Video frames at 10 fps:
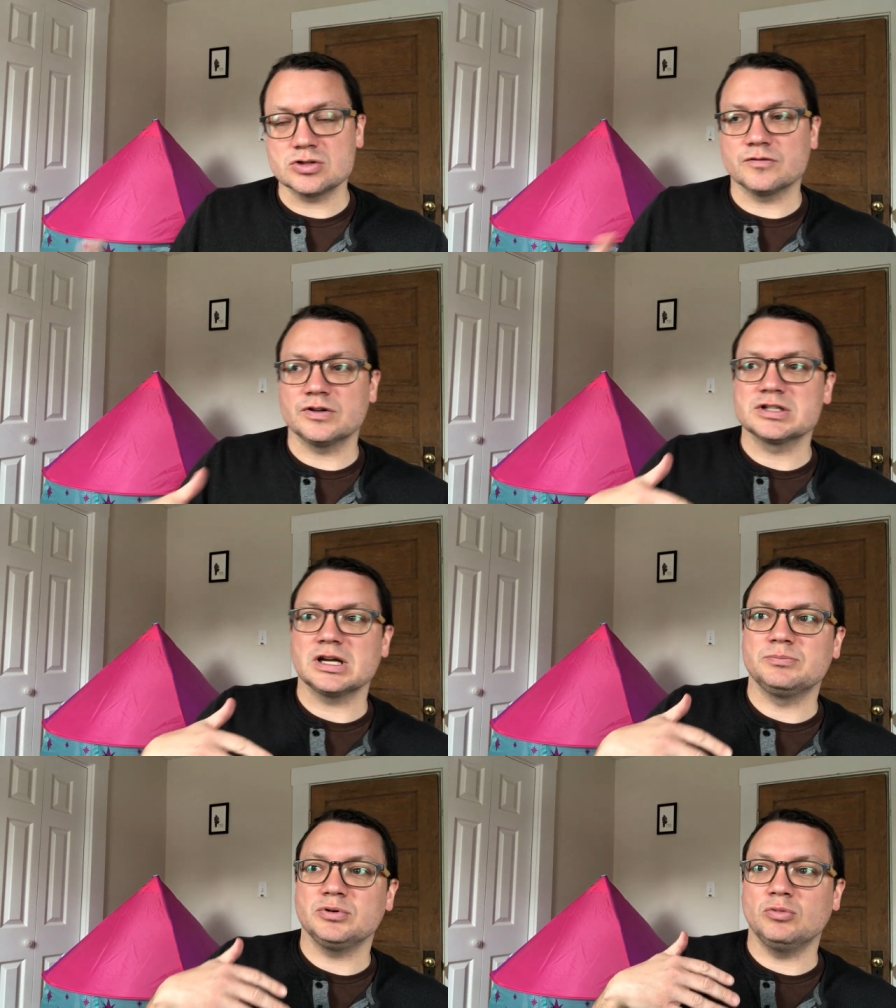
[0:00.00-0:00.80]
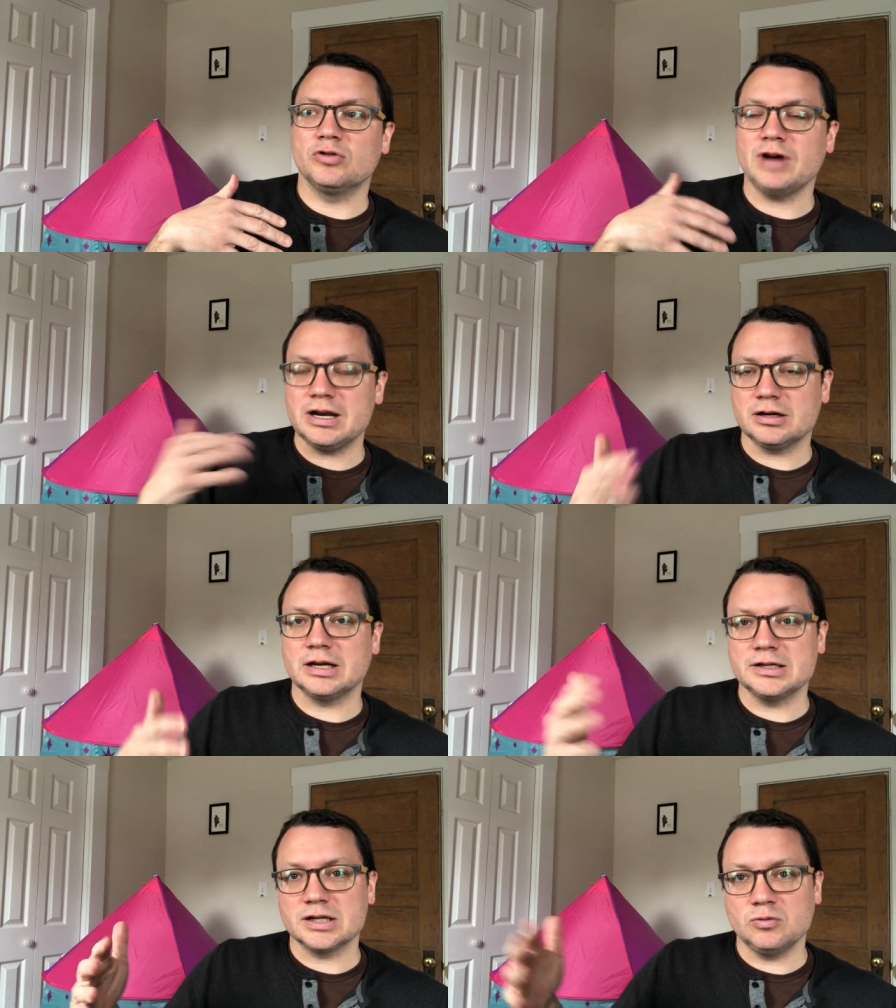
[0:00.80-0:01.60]
So, for example, more
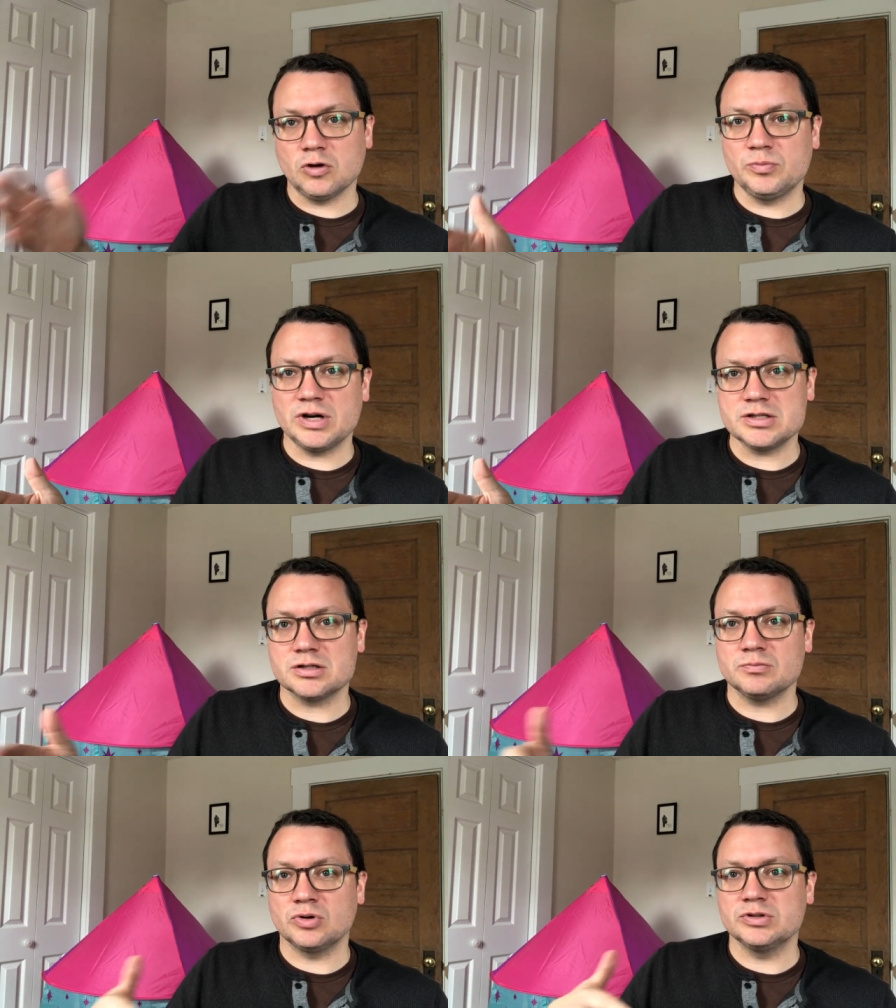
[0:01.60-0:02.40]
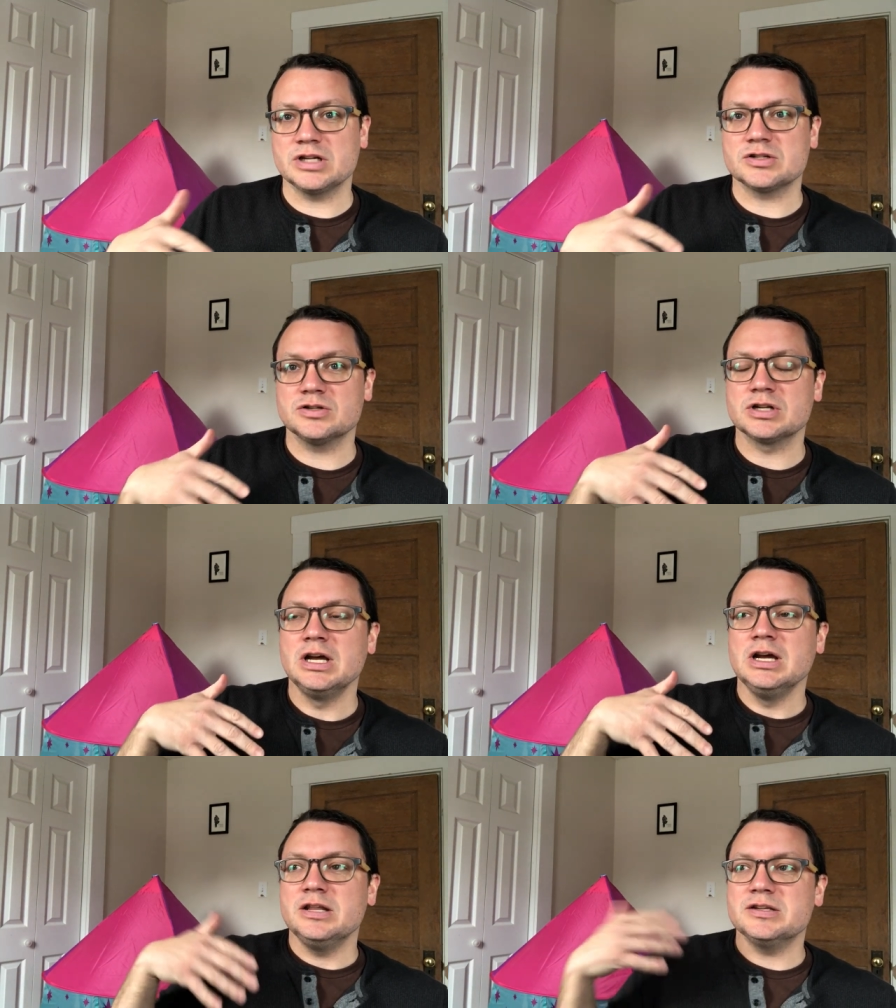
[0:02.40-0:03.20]
radical anti war protesters,
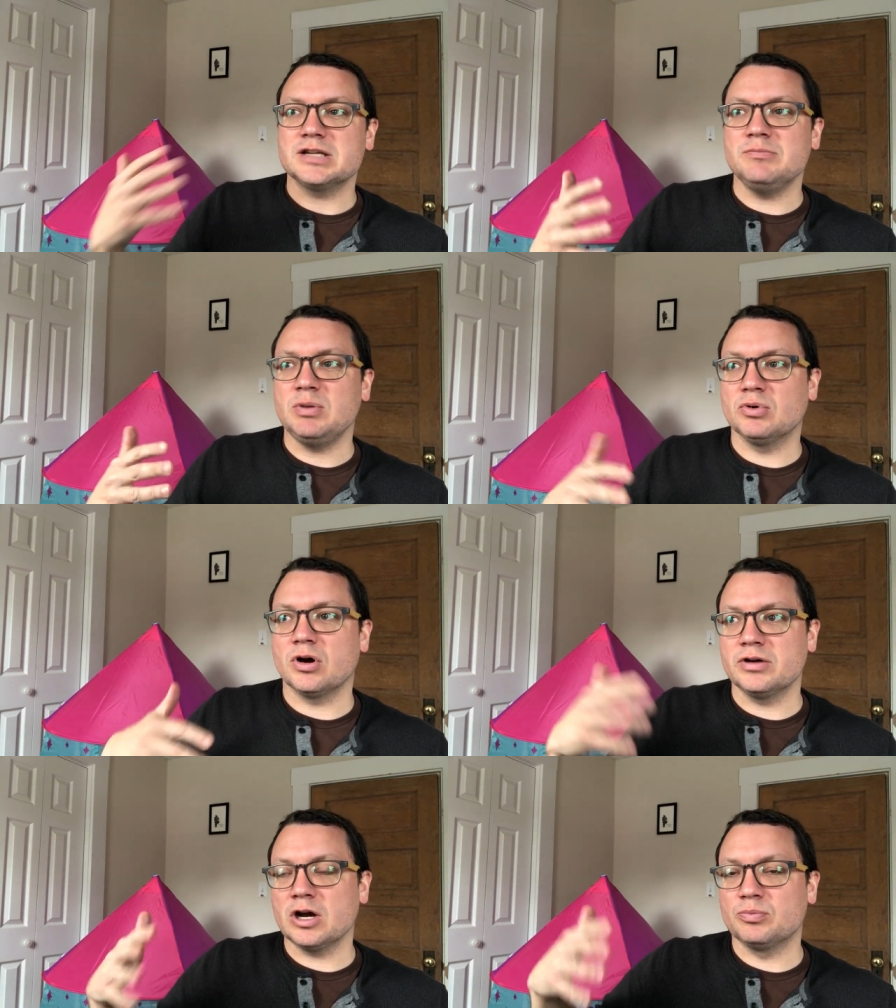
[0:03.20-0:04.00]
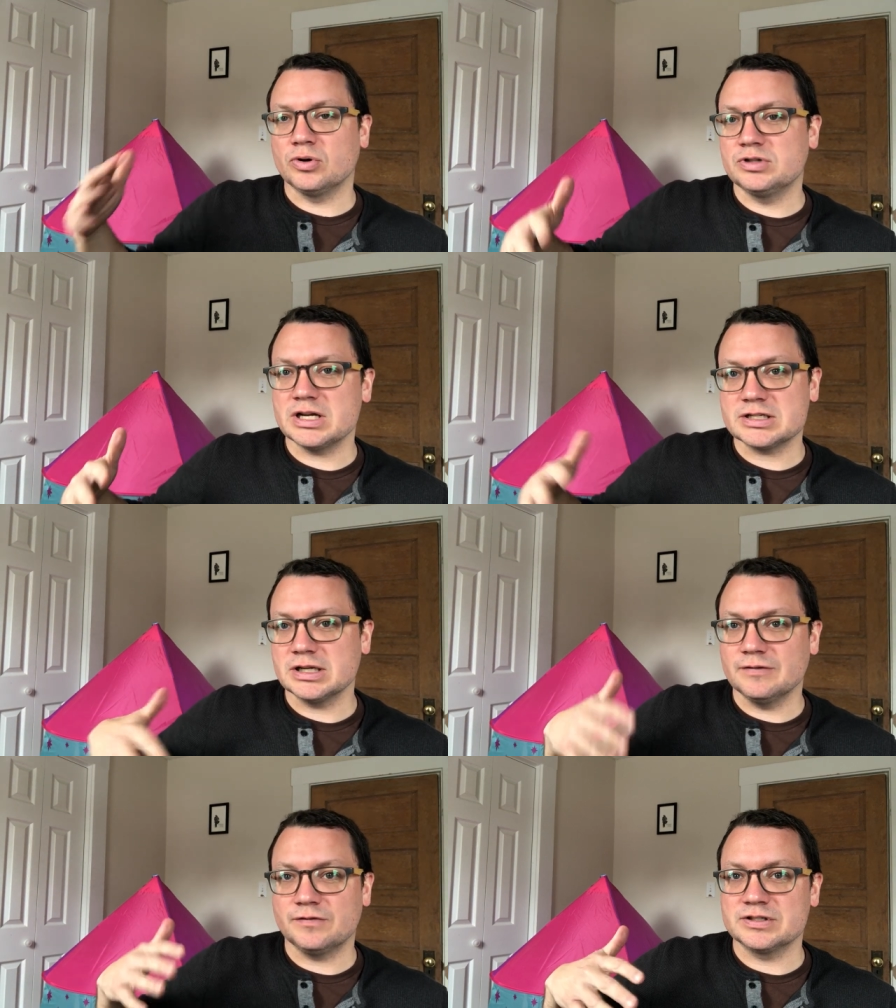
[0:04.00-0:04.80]
the same people already out protesting
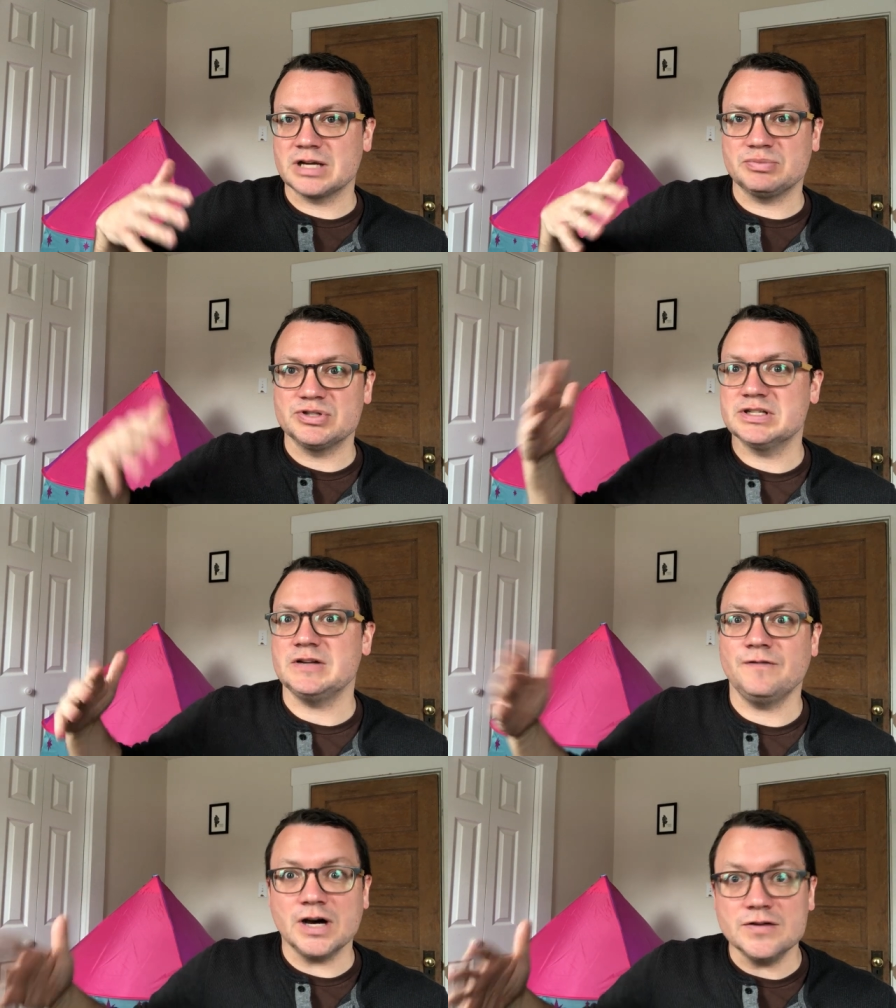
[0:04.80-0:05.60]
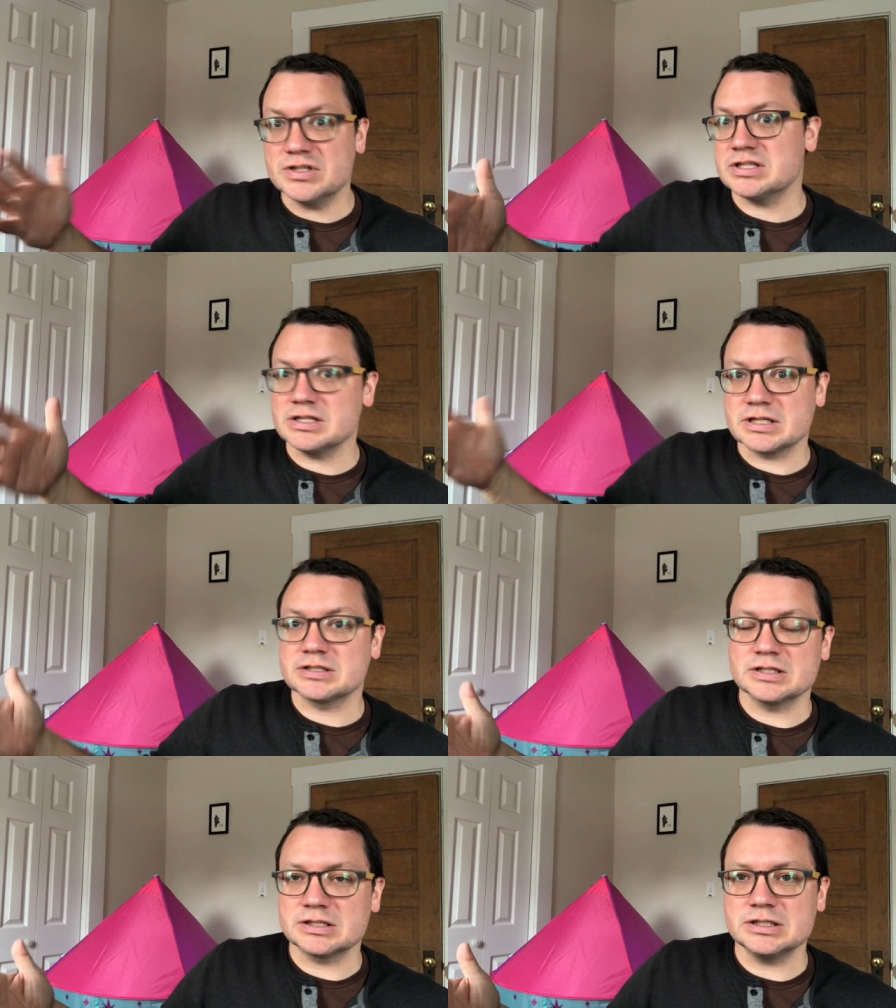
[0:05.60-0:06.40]
in, for example, 65,
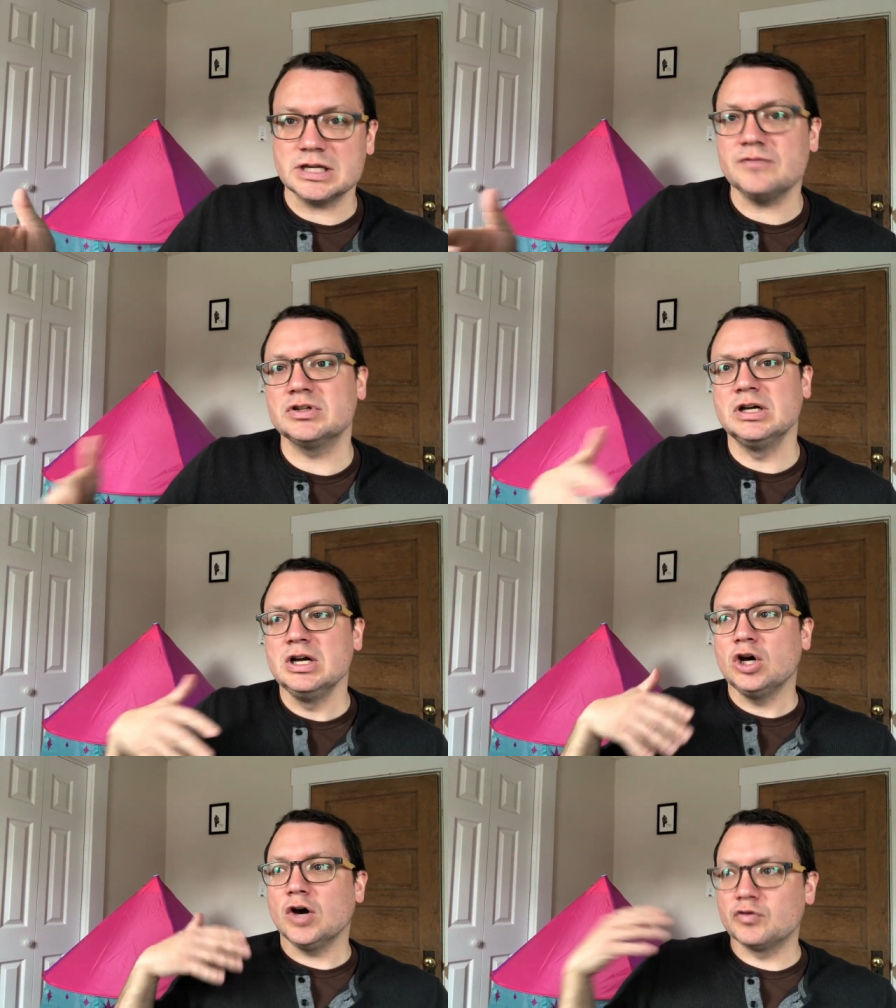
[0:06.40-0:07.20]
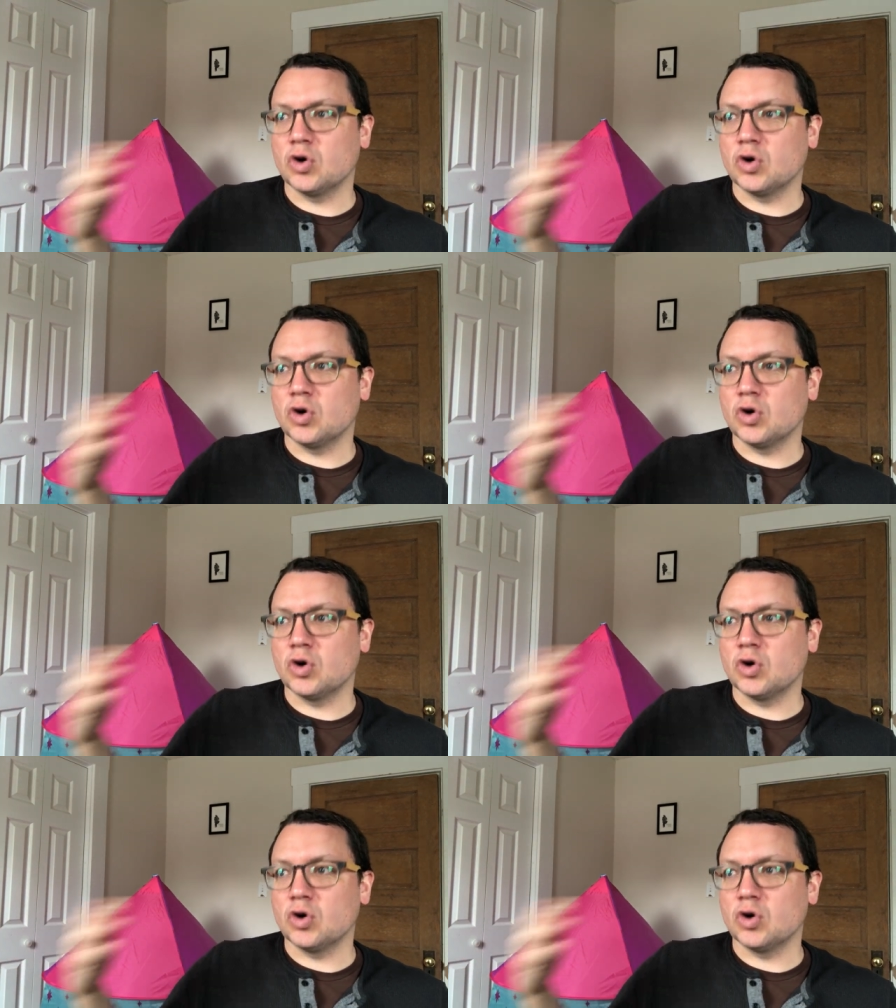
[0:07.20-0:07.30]
66, 67, of